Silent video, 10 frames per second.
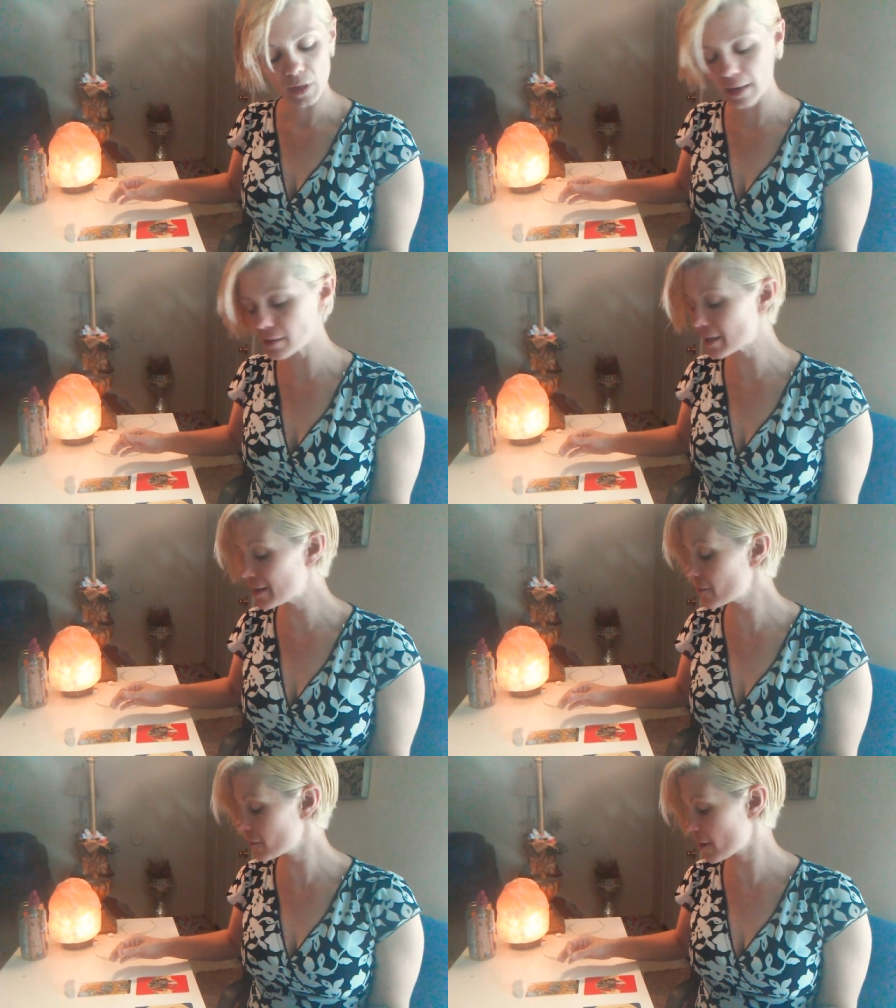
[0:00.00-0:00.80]
And
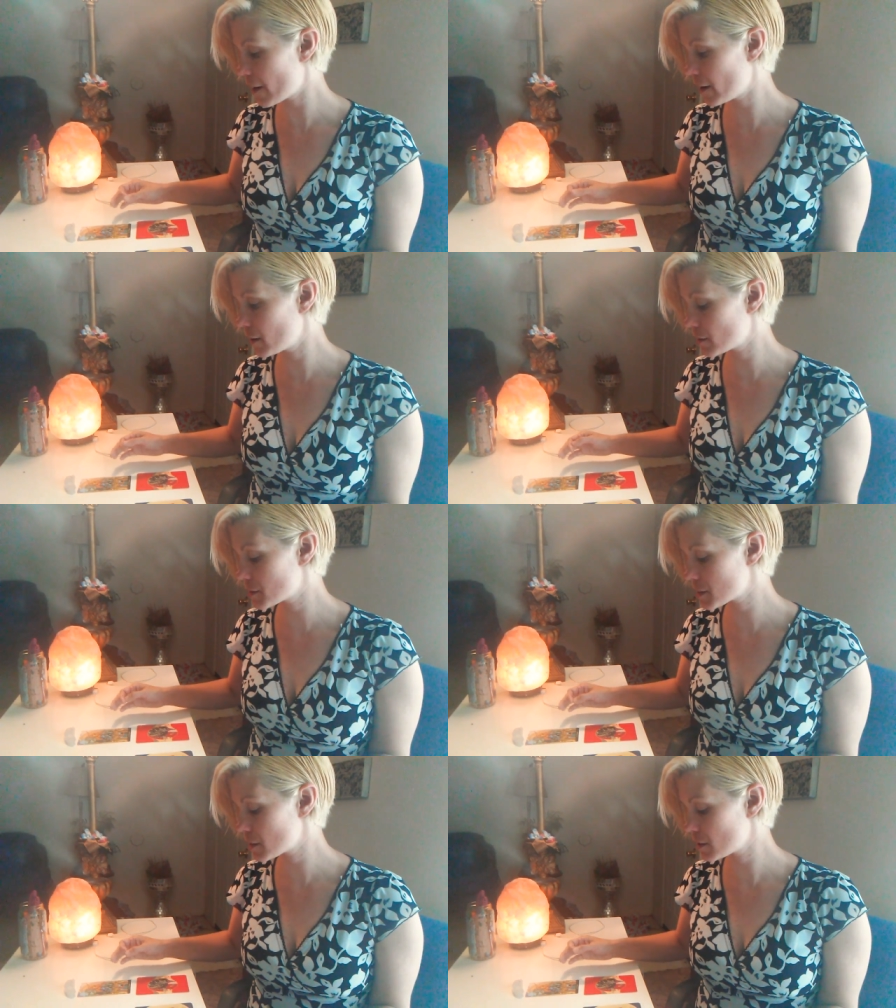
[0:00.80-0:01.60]
in that,
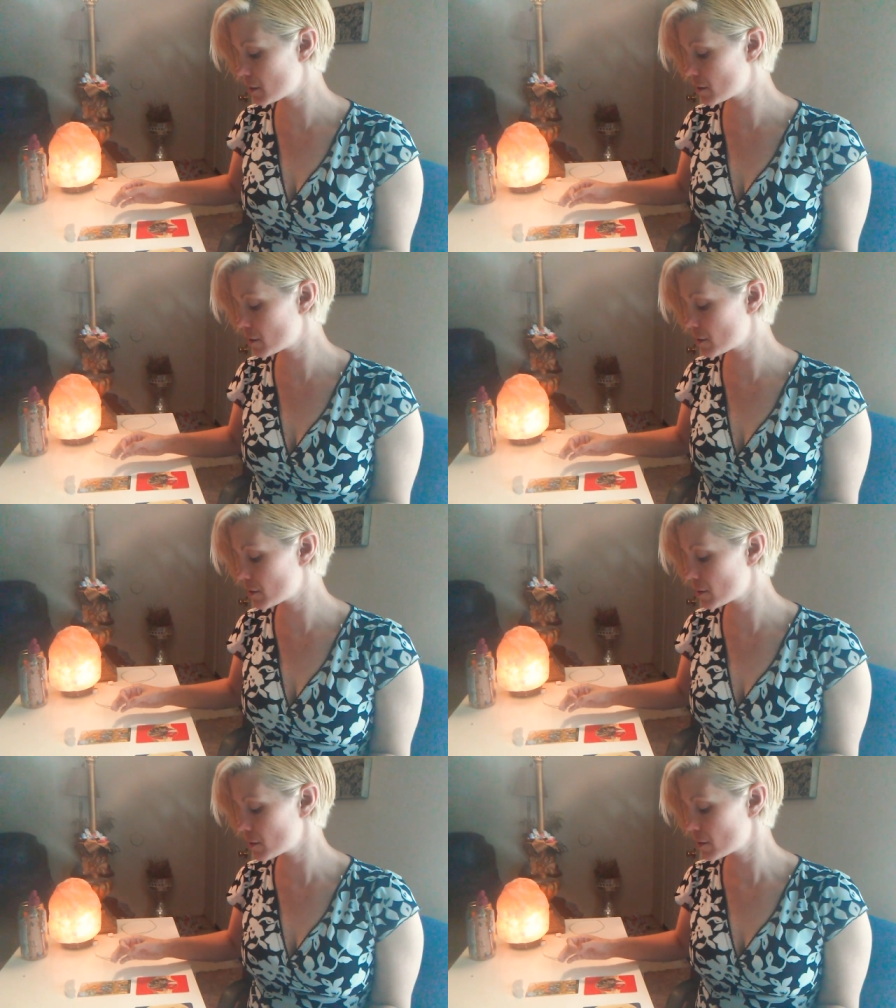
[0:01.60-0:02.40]

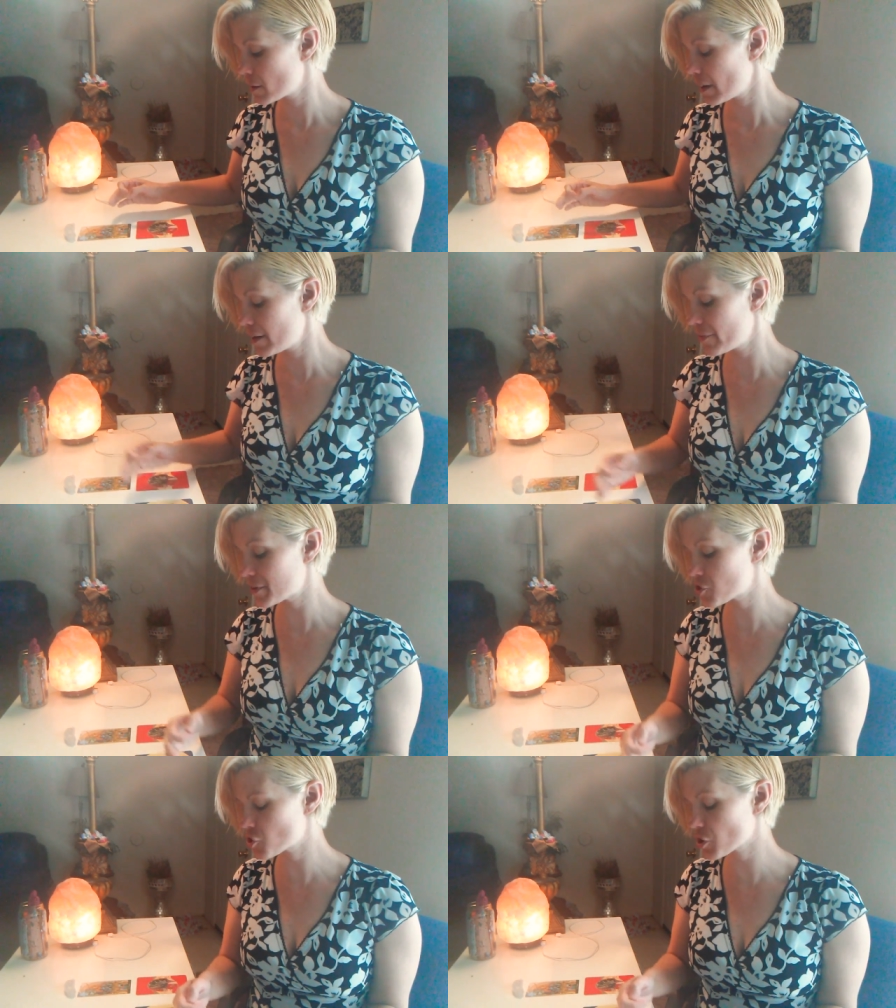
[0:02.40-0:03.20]
in
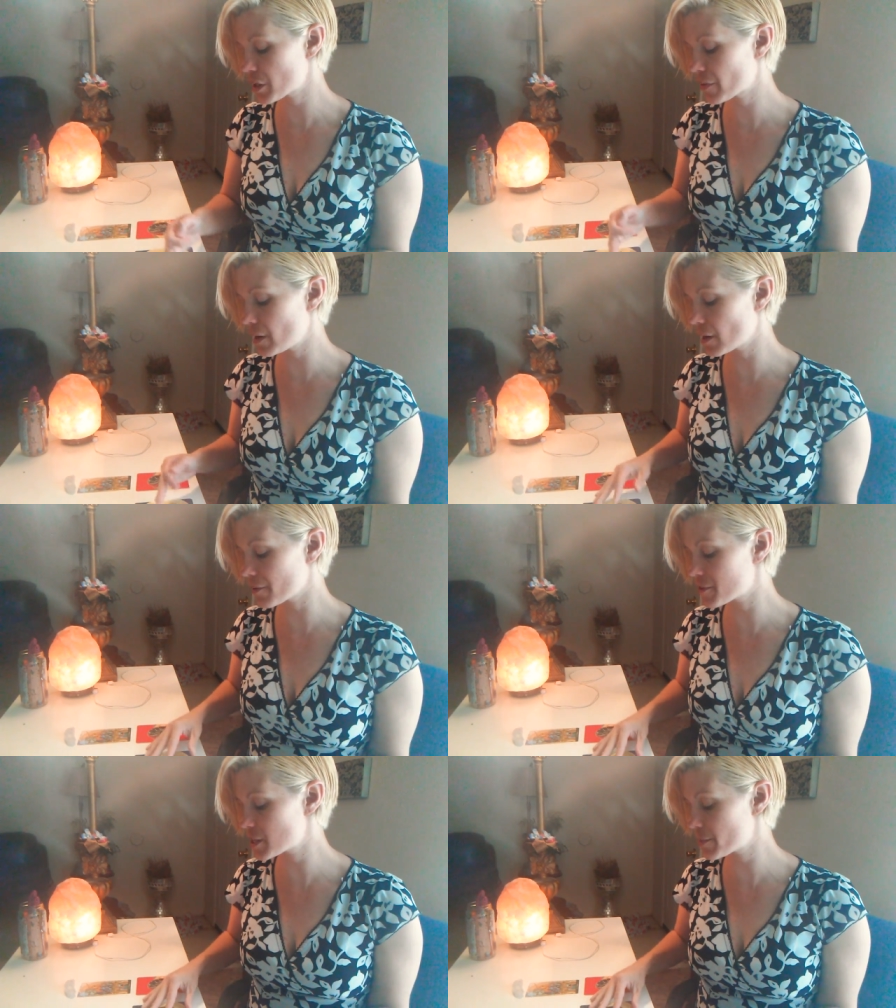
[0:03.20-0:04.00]
this strengthening
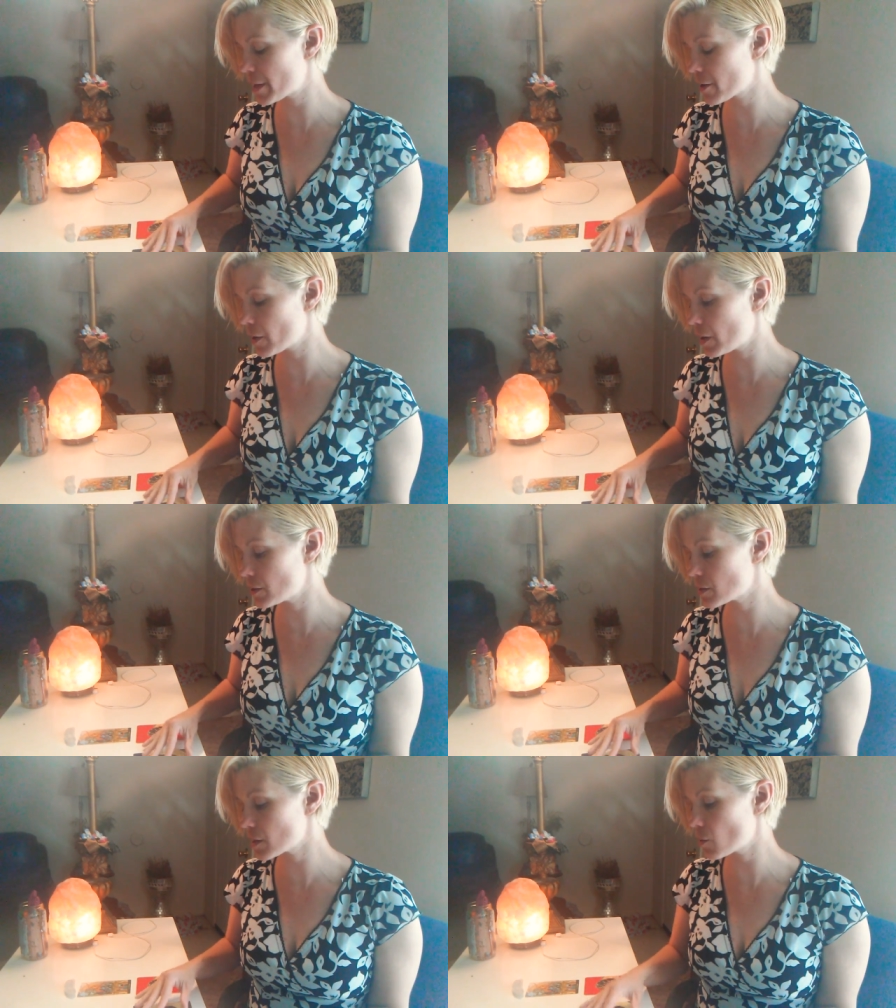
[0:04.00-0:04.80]
of
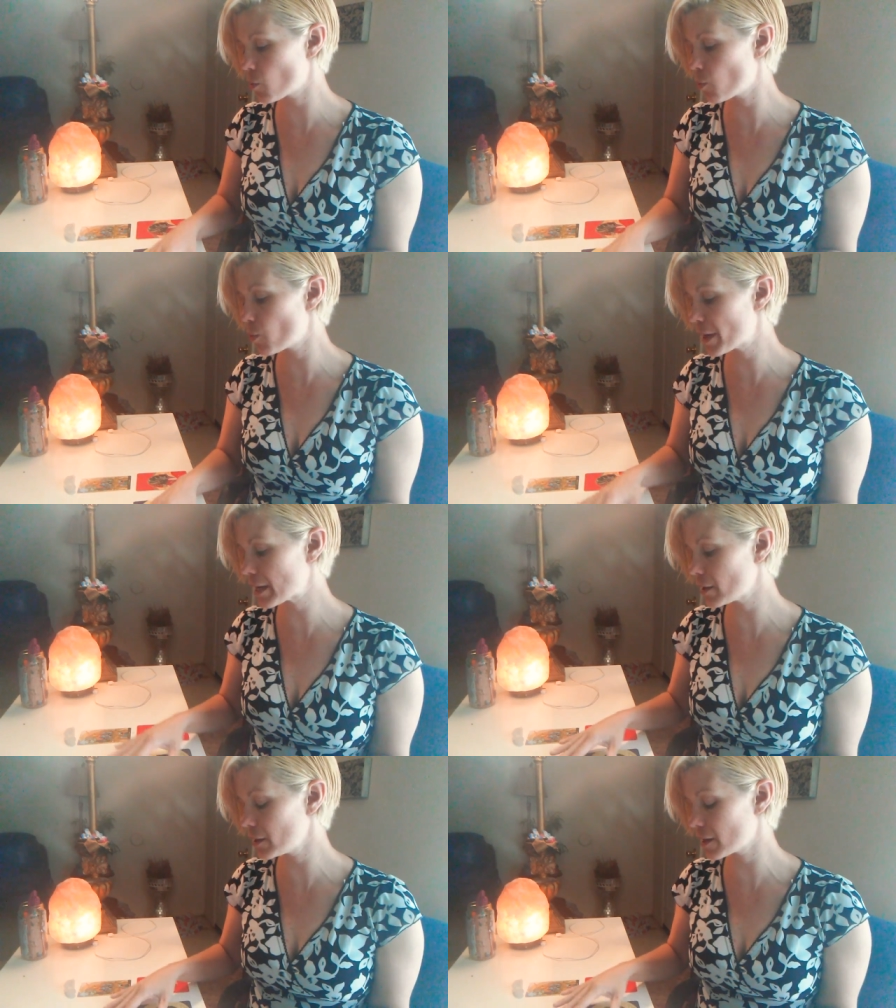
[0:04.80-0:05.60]
spirit and
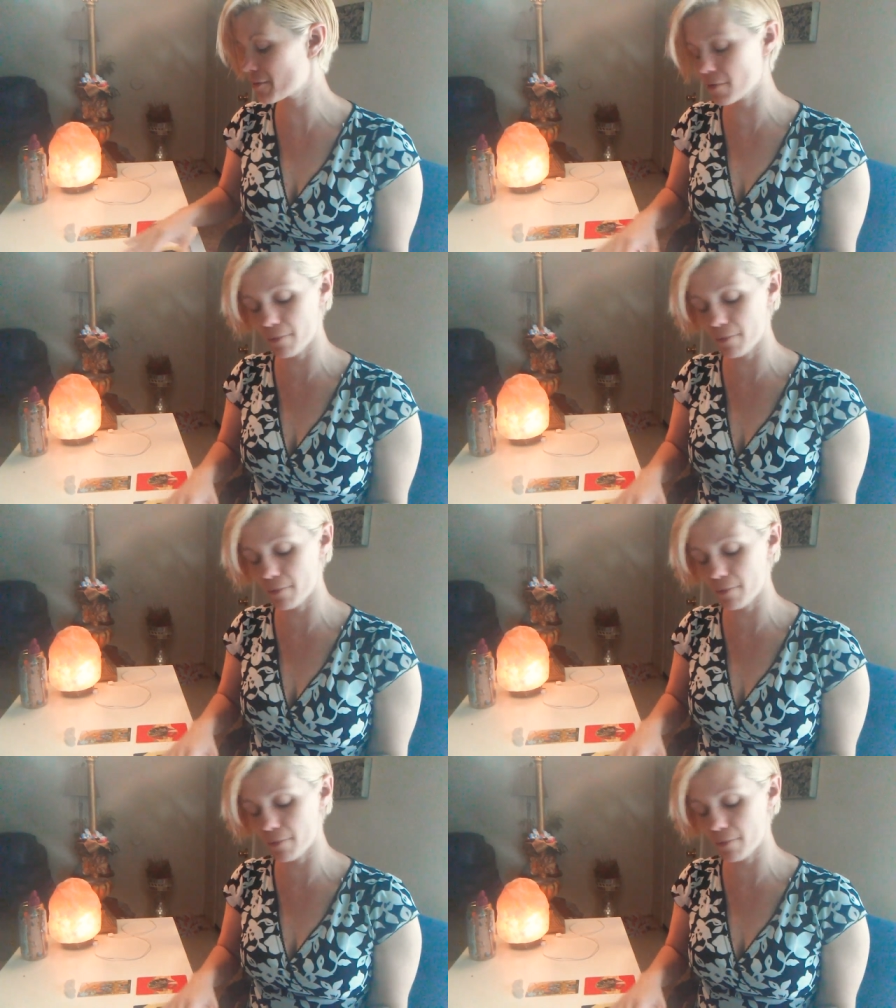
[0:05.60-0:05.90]
healing of